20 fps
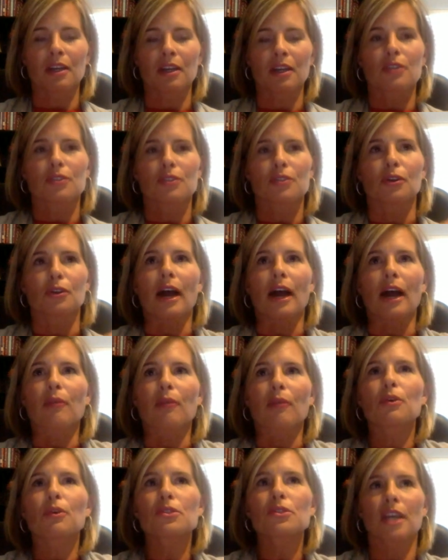So I
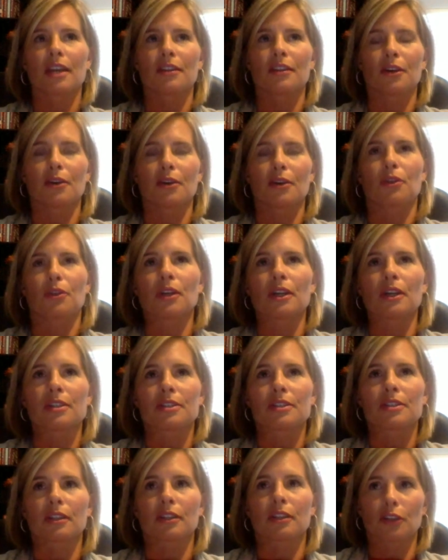will say, though, there
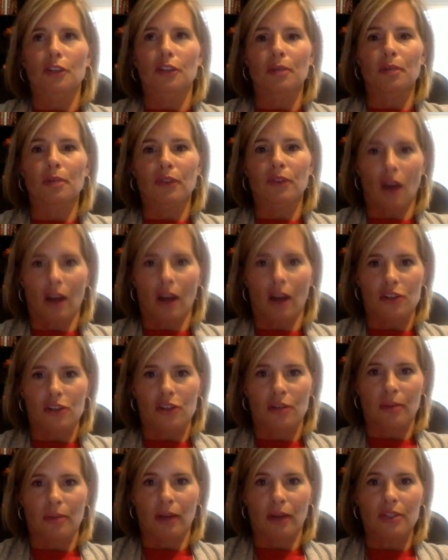is a little bit of
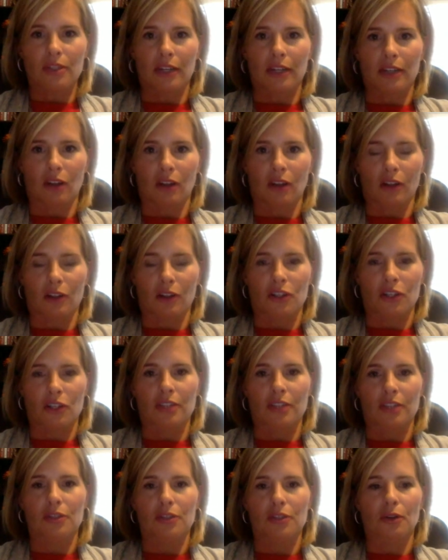caution about
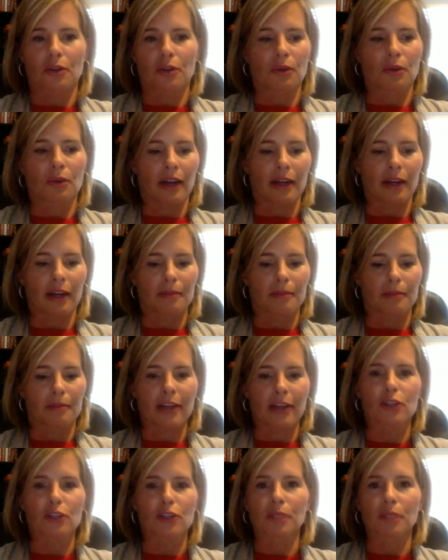technology. So
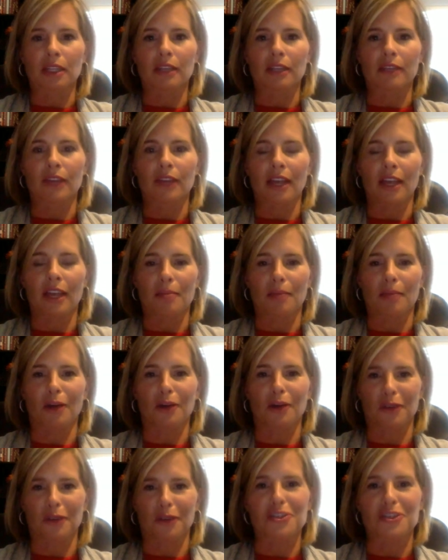I do believe in
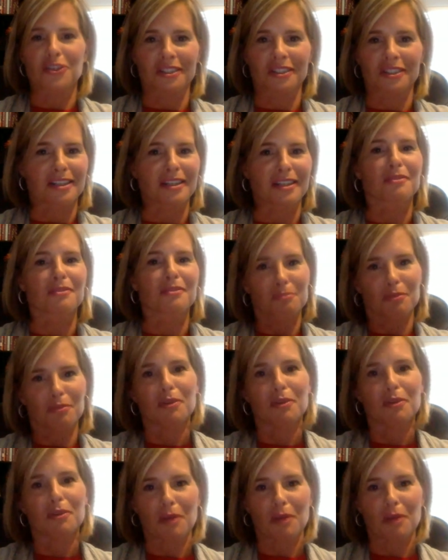moderation. That was
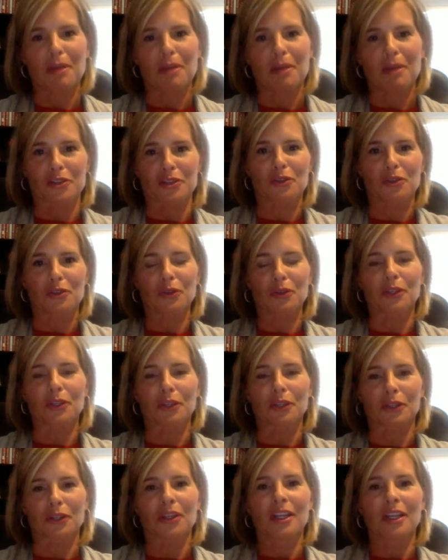pretty much what I mentioned
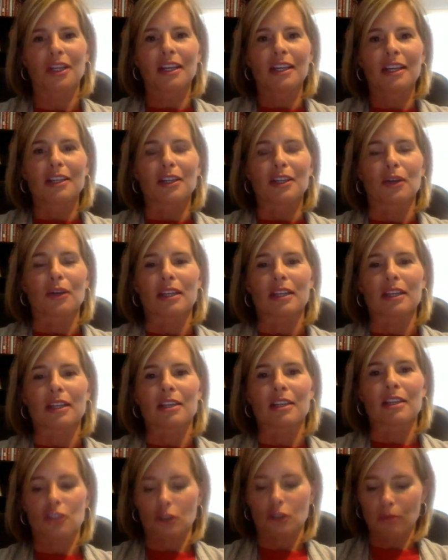earlier.
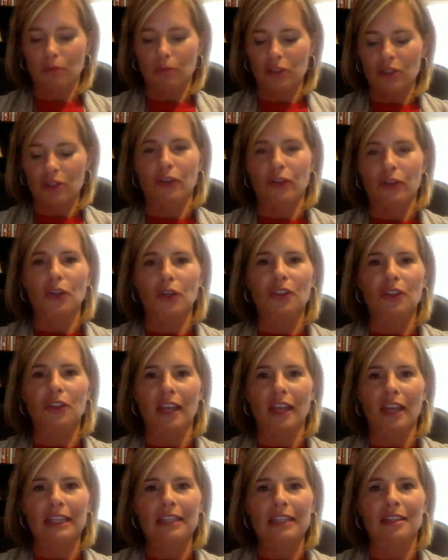That too much of a good
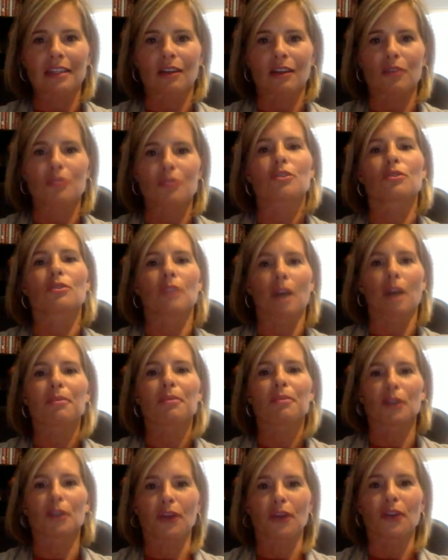thing can also not
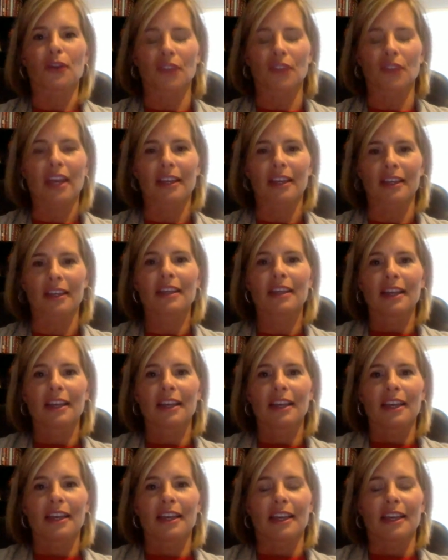be a good thing.
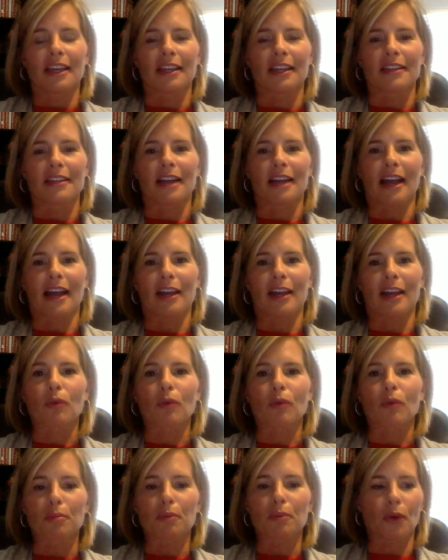And I had at
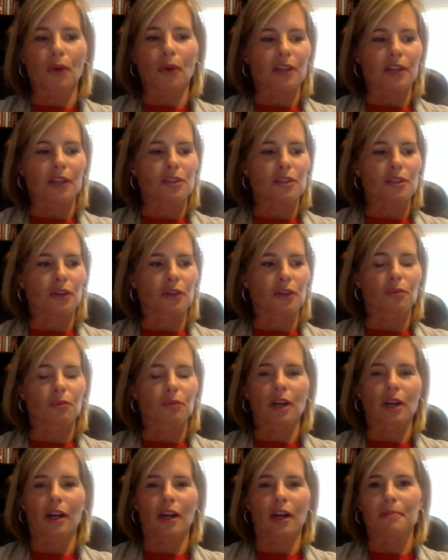one point
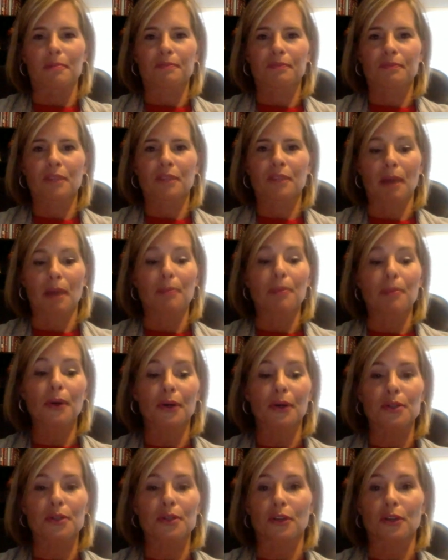started, in my
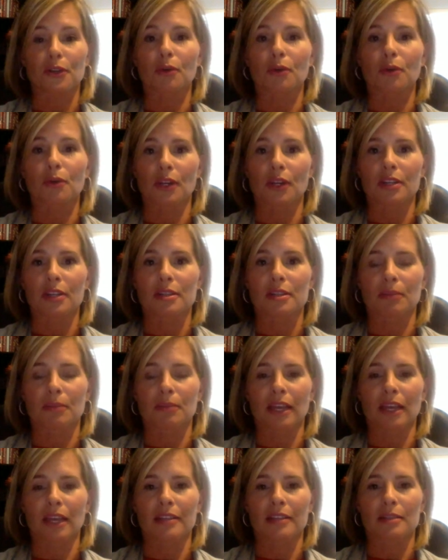book, started quoting some
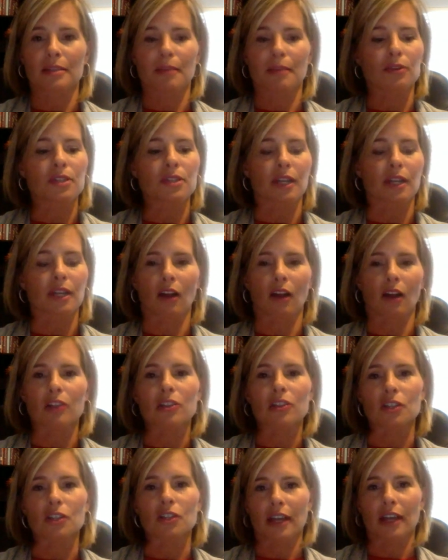things about
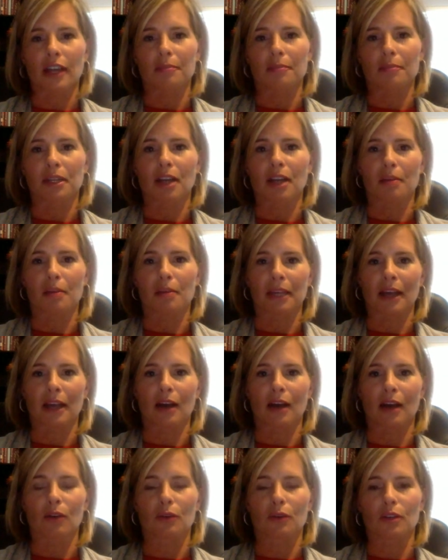technology that had been coming
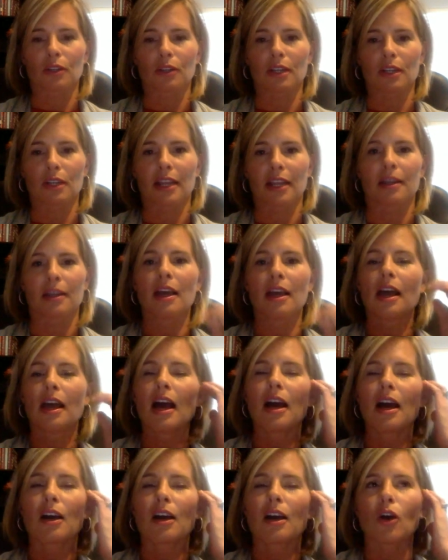out, and
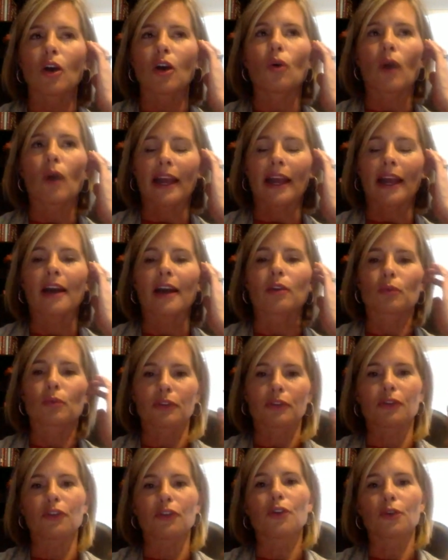who I had
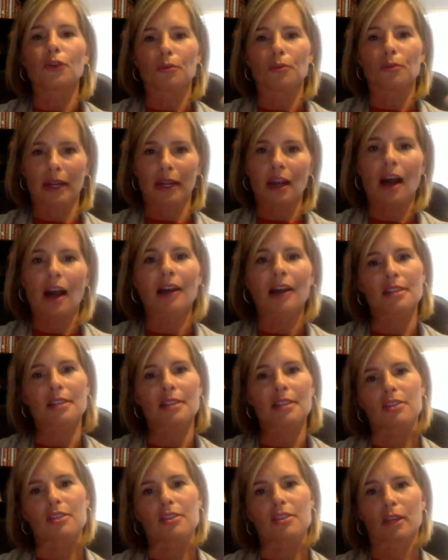review my
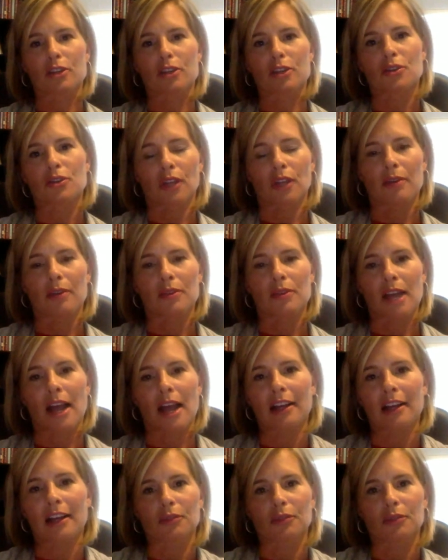content to make sure that I was
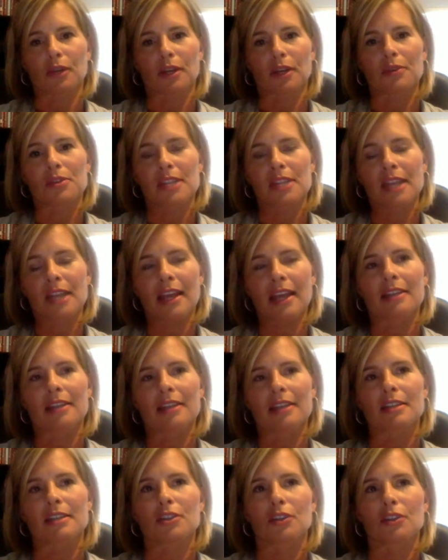accurate in what I was saying
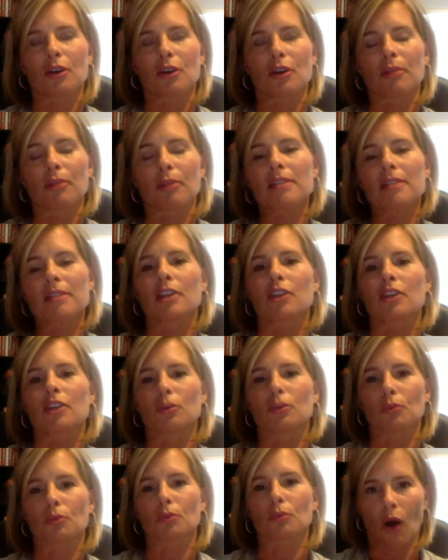said, I'm not saying you're
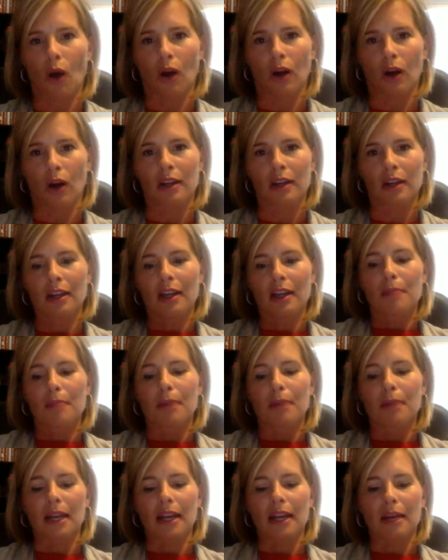wrong,
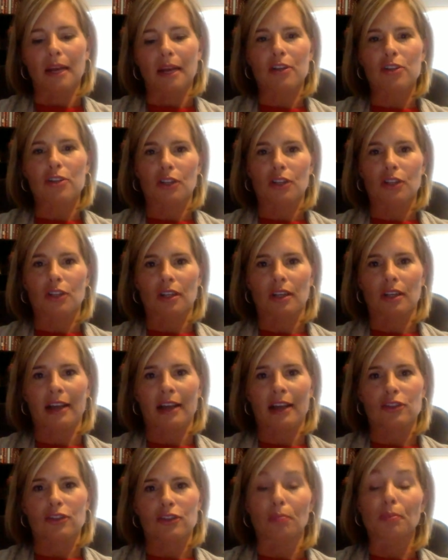but I'm actually going to
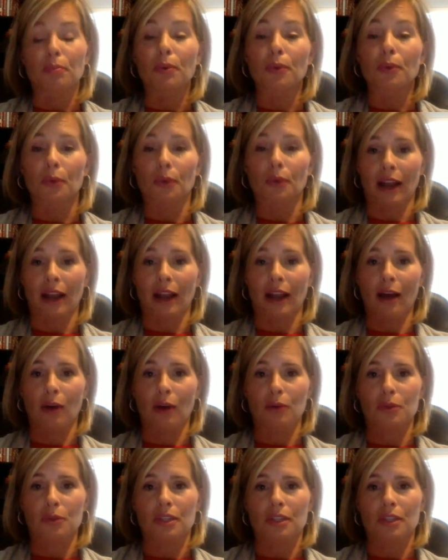ask you to pull that out.